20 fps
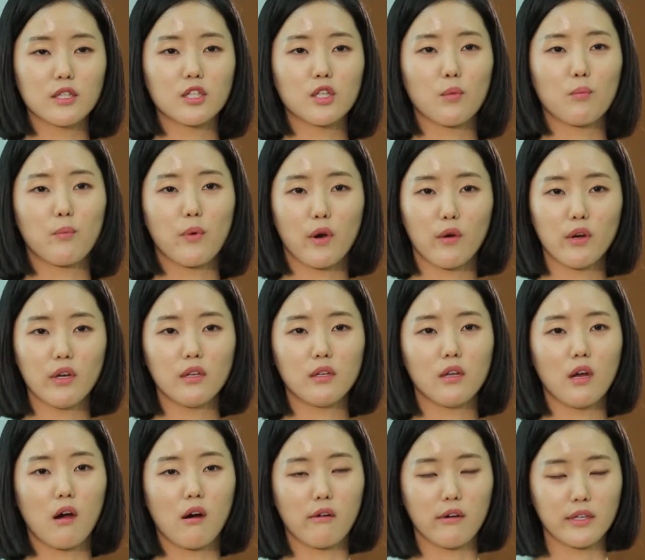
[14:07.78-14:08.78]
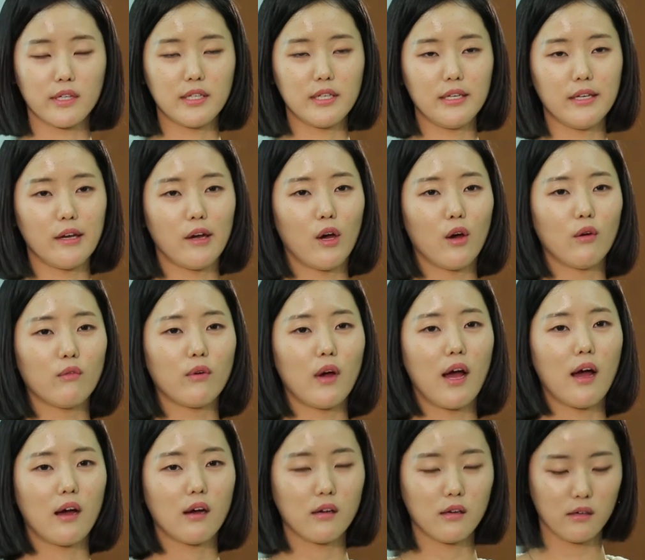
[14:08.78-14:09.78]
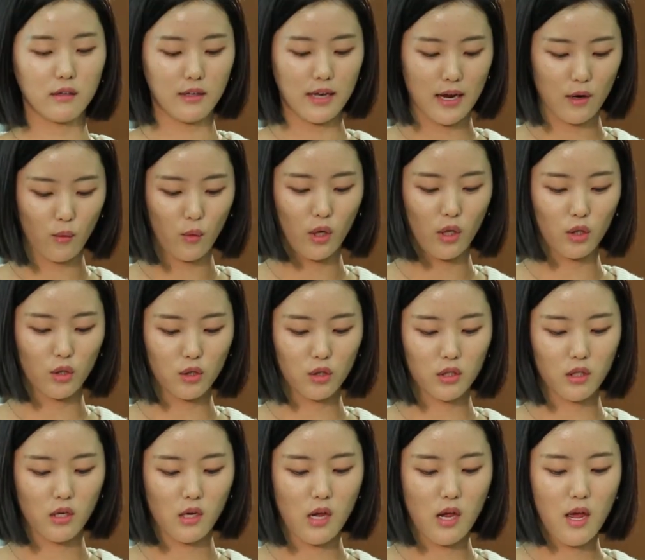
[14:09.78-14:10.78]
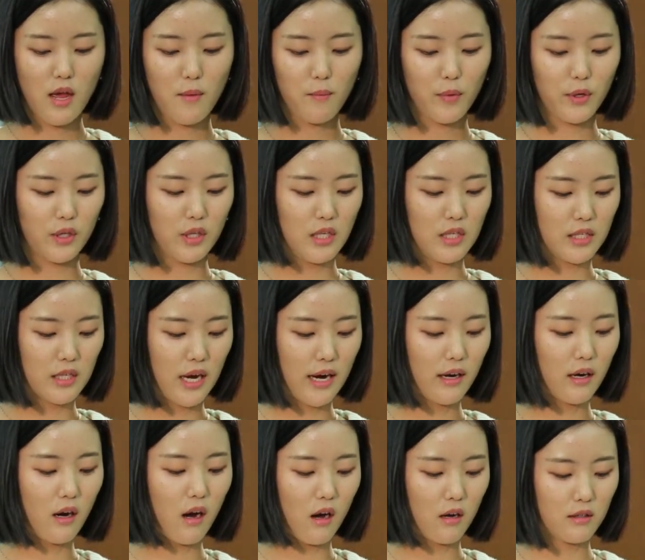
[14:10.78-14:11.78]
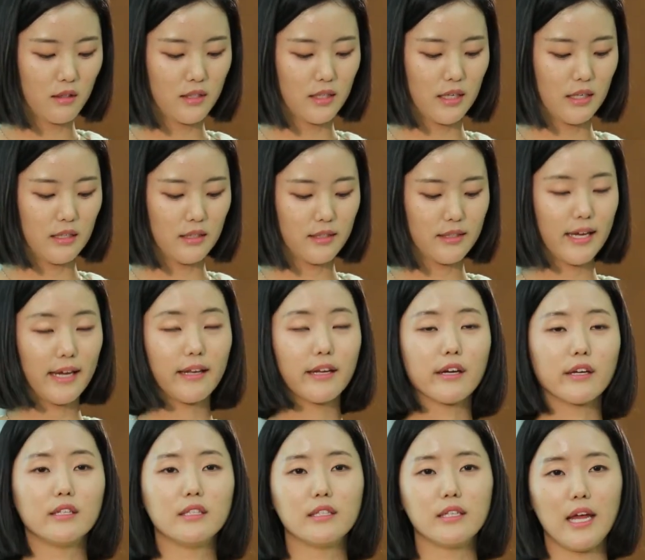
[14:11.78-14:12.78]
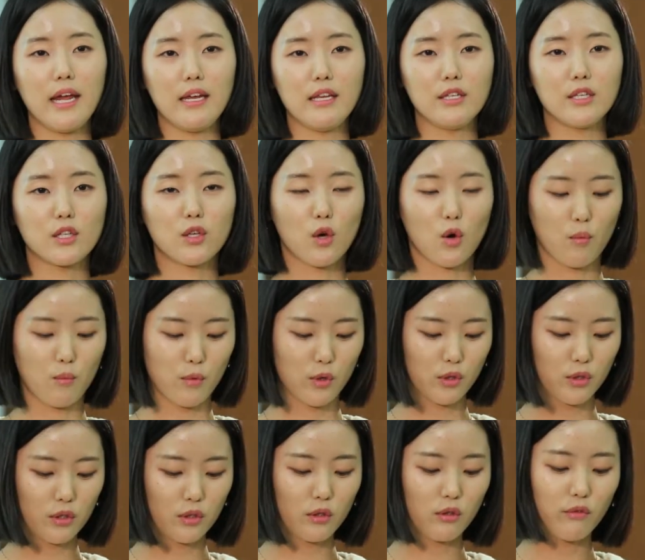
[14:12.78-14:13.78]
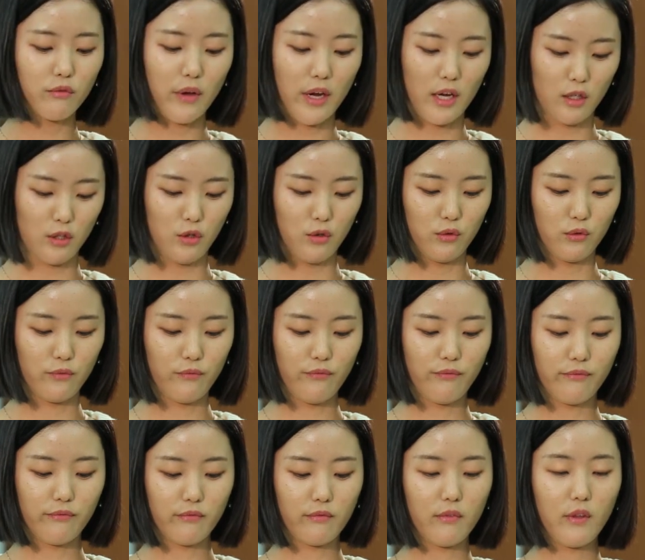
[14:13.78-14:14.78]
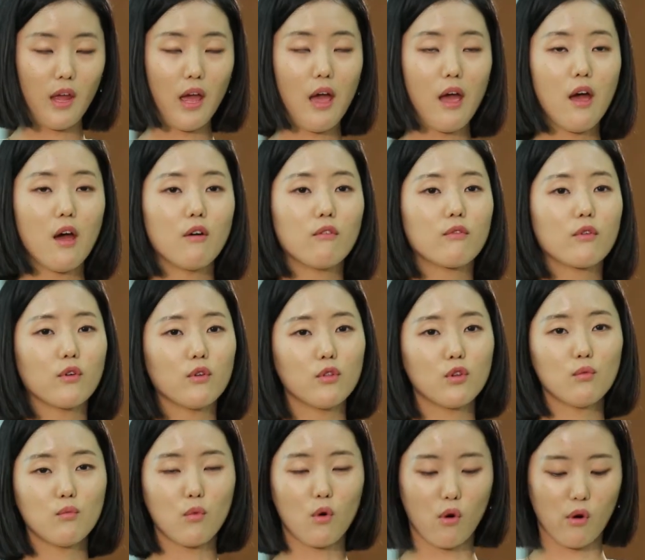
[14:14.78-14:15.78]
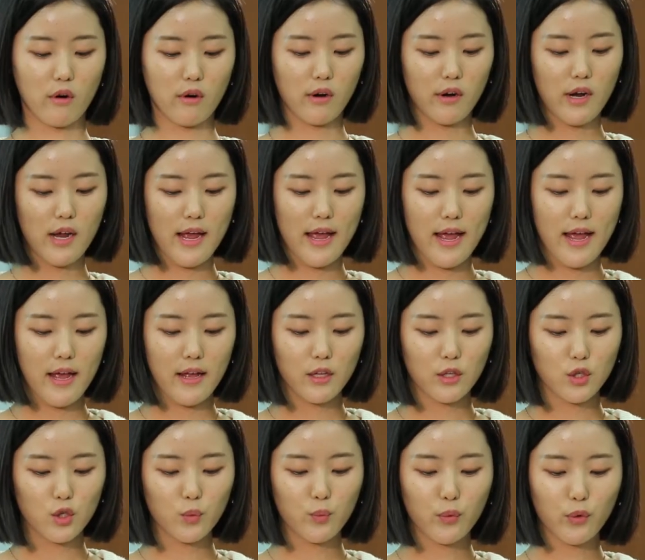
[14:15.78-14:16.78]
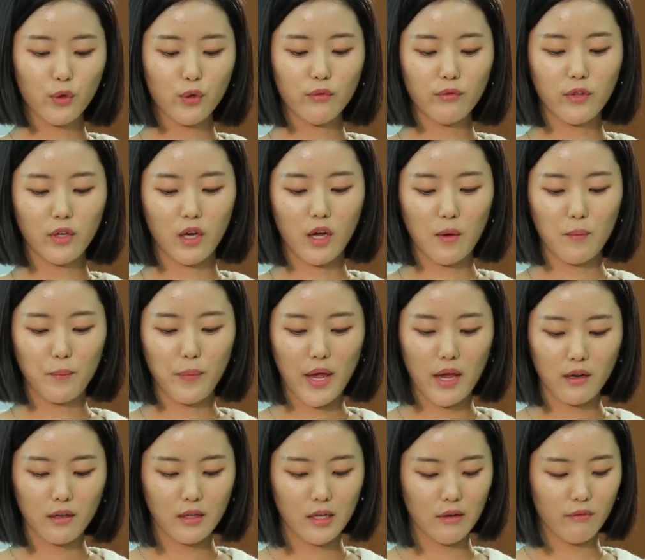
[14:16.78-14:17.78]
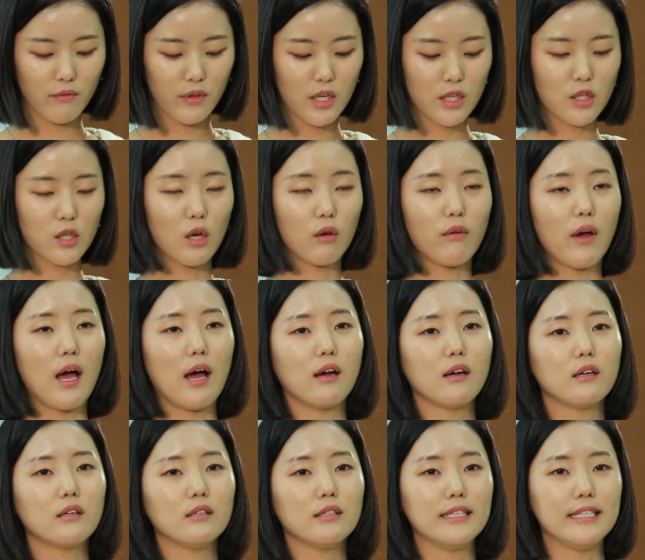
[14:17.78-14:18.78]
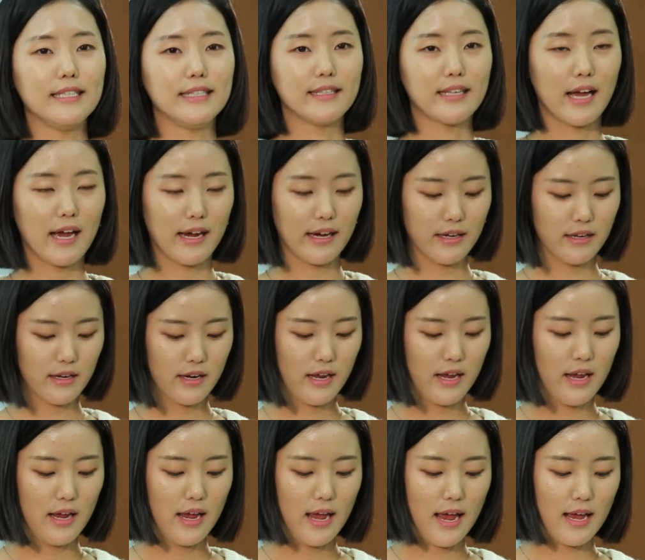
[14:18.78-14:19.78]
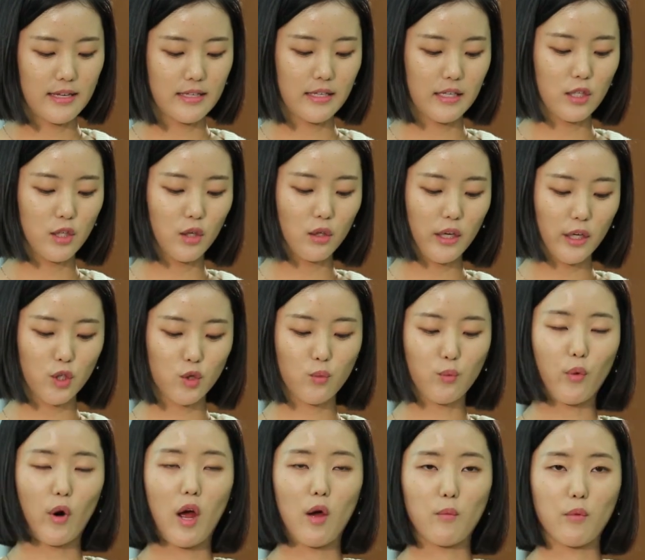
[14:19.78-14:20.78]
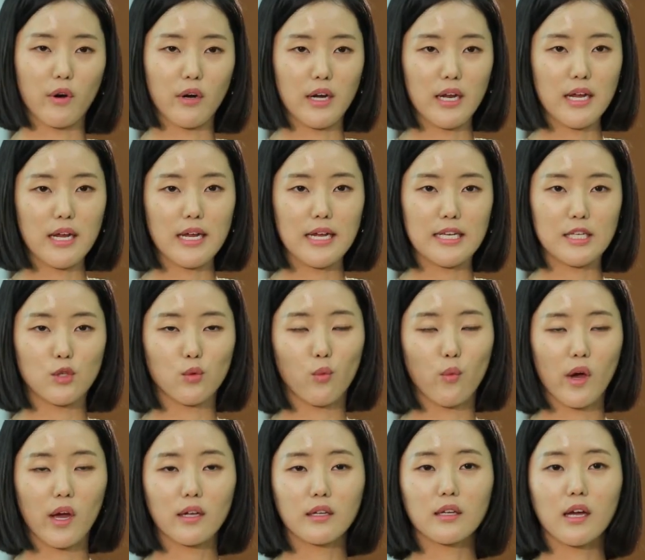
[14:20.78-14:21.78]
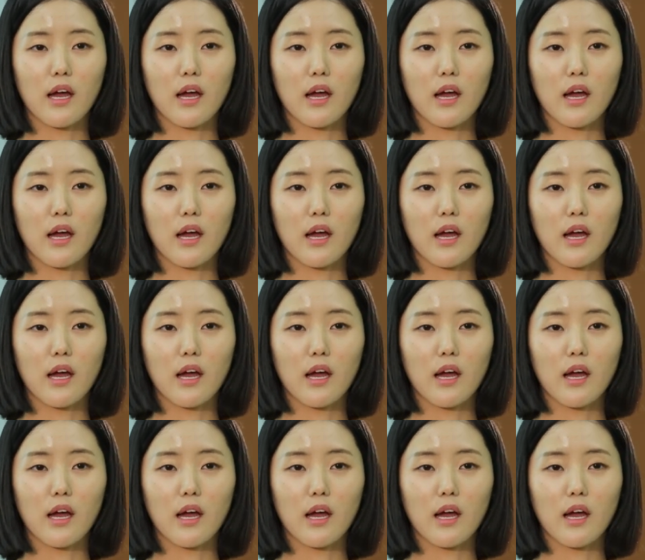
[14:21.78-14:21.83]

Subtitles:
superiority of language, but design content that contains commercial value. Furthermore, to prove the competitiveness of Hangul design as intellectual property is what